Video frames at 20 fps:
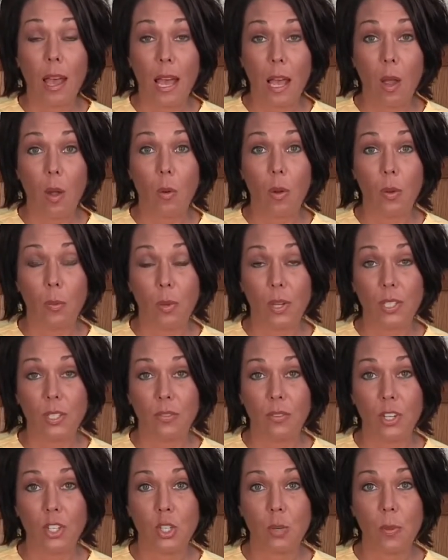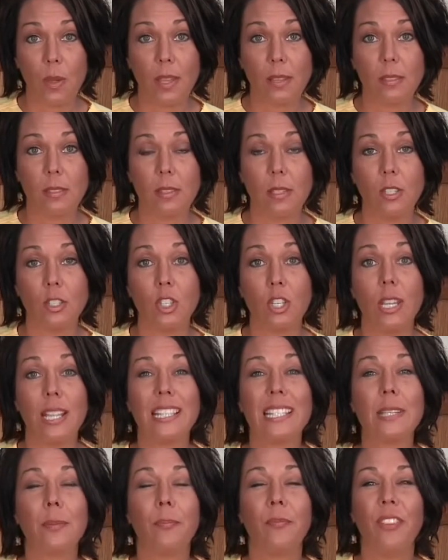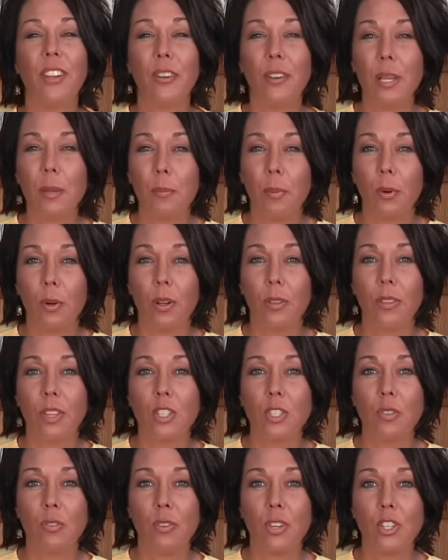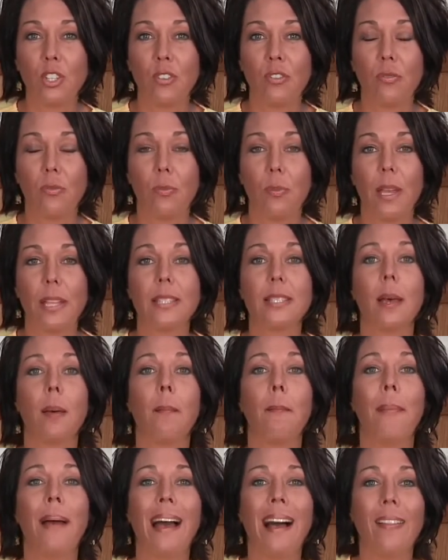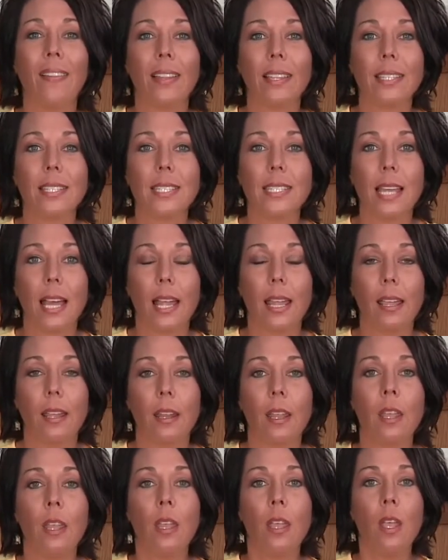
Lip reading: how and what to feed your pets is it's very important that you feed your pets a balanced diet.